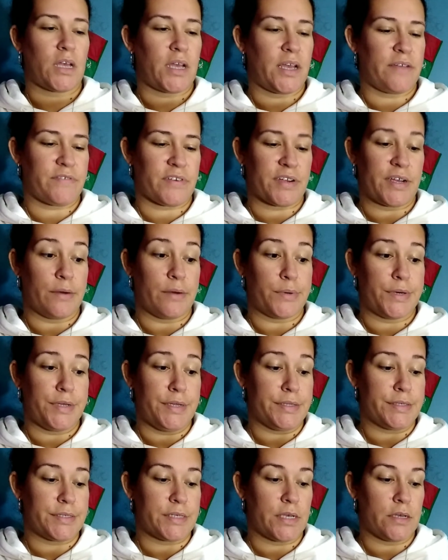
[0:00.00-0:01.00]
I forgot what
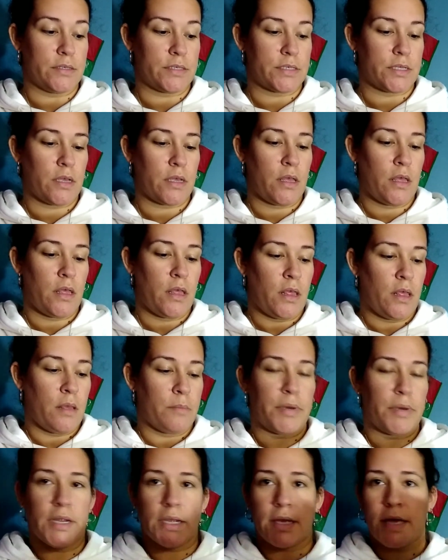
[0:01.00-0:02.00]
it says.
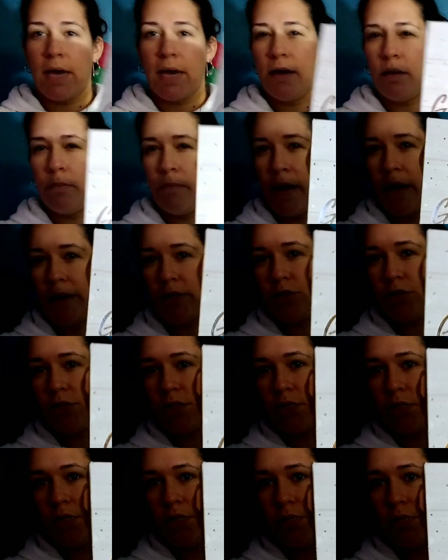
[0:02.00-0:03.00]
But it kind of
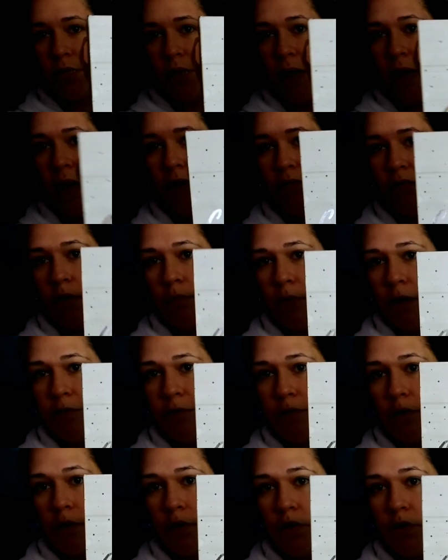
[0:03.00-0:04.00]
matches this, and I have it on my
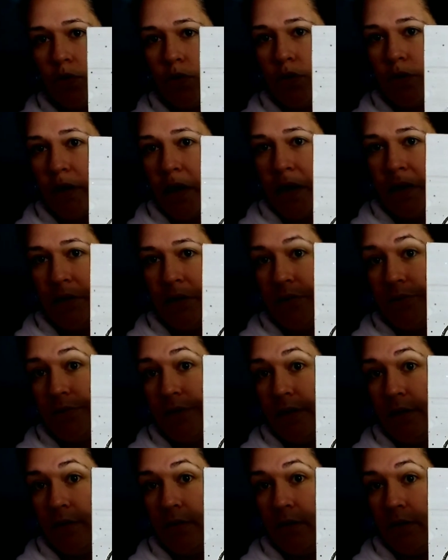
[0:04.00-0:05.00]
front door. I didn't do
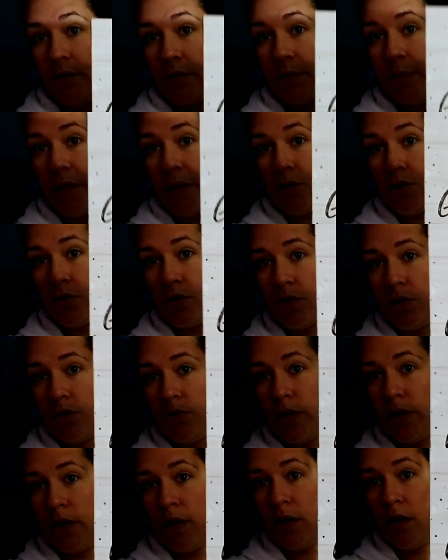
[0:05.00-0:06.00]
anything special
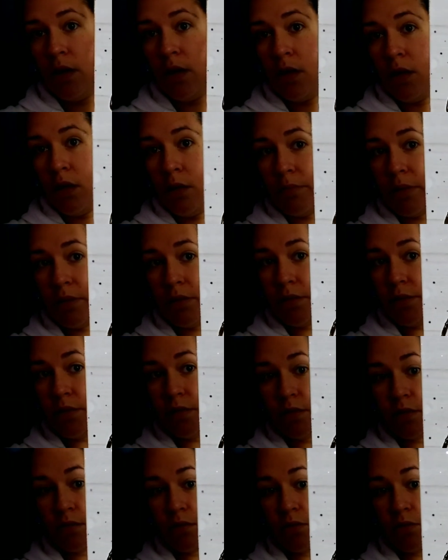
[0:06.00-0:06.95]
to it, but this is